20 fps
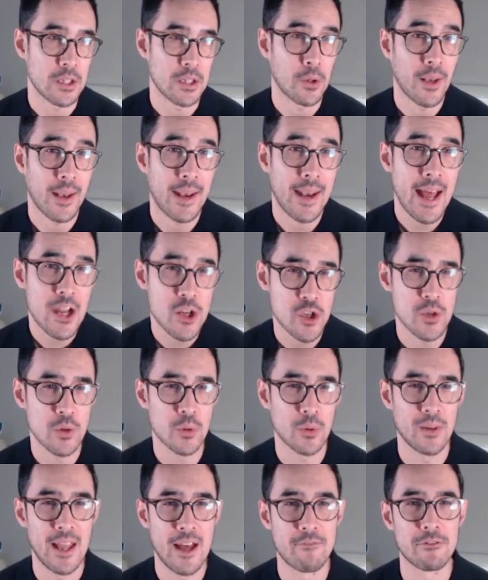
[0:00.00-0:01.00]
And on a
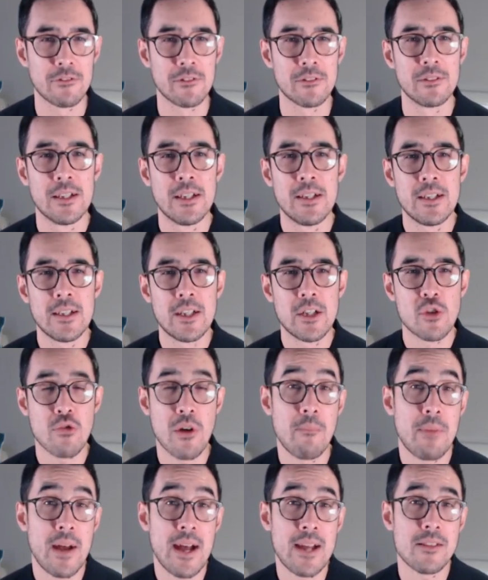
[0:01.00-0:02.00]
national level,
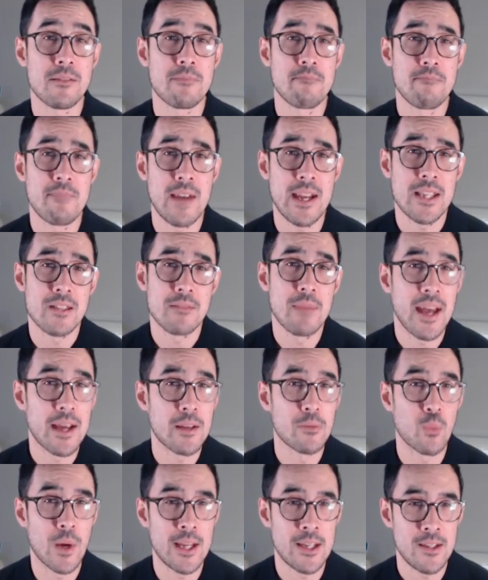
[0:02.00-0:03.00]
Trump has made some
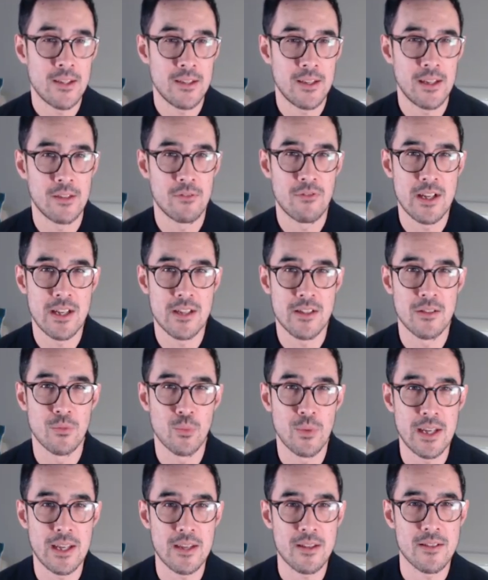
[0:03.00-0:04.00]
headway in recent
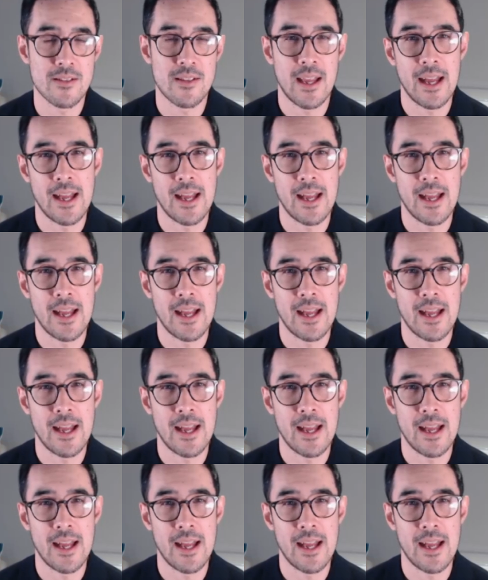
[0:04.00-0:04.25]
weeks,